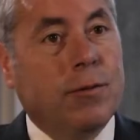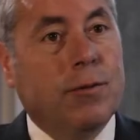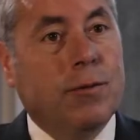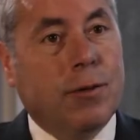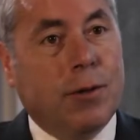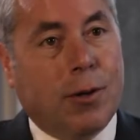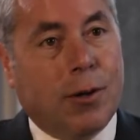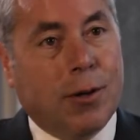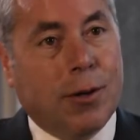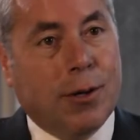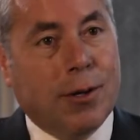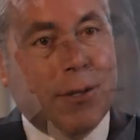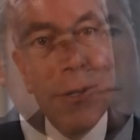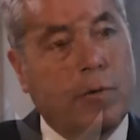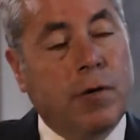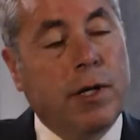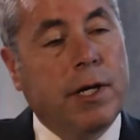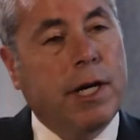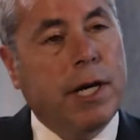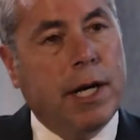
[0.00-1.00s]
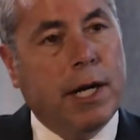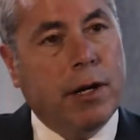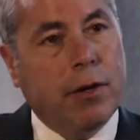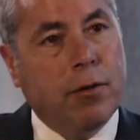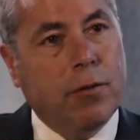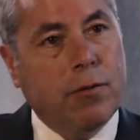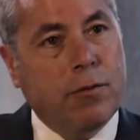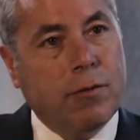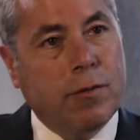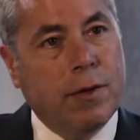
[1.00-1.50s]
a star. She
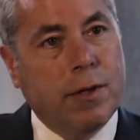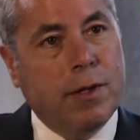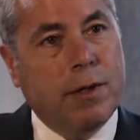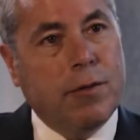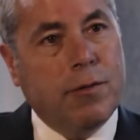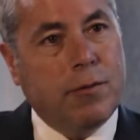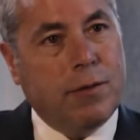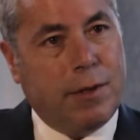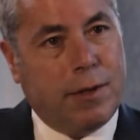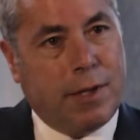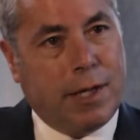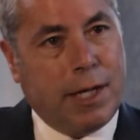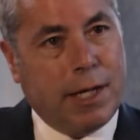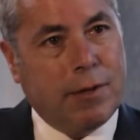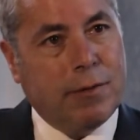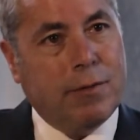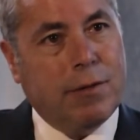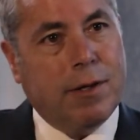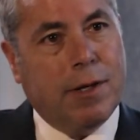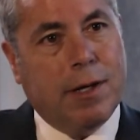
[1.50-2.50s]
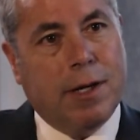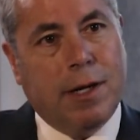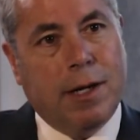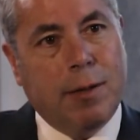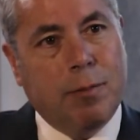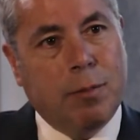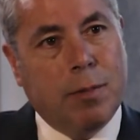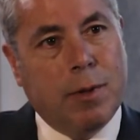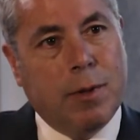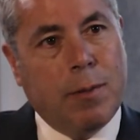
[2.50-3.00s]
cares, she takes
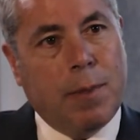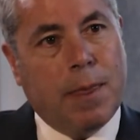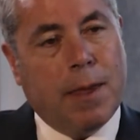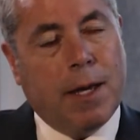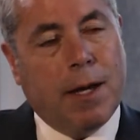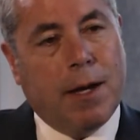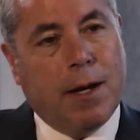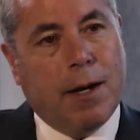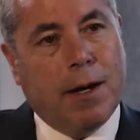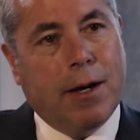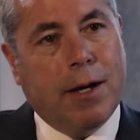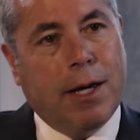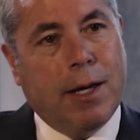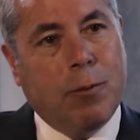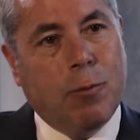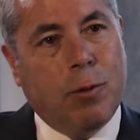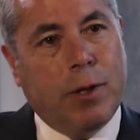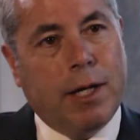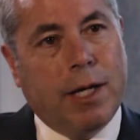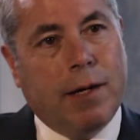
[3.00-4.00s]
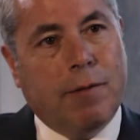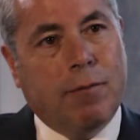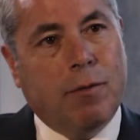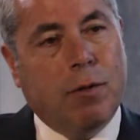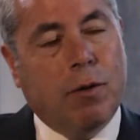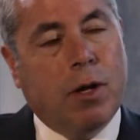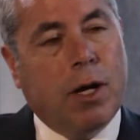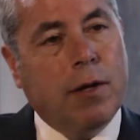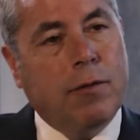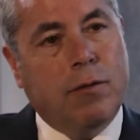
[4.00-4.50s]
time, and we
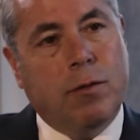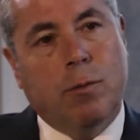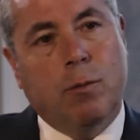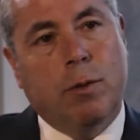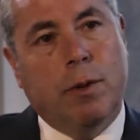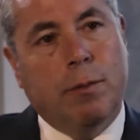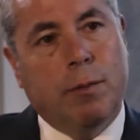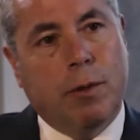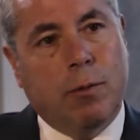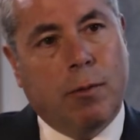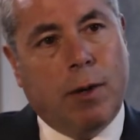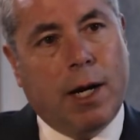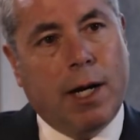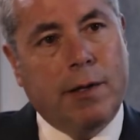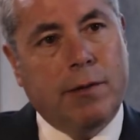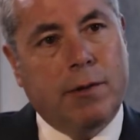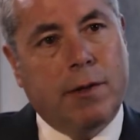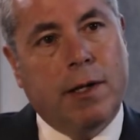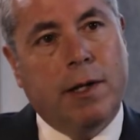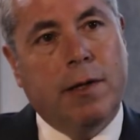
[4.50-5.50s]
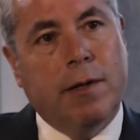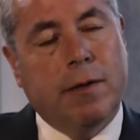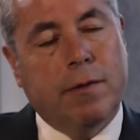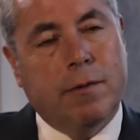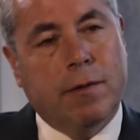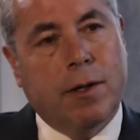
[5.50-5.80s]
have lots of women rising in this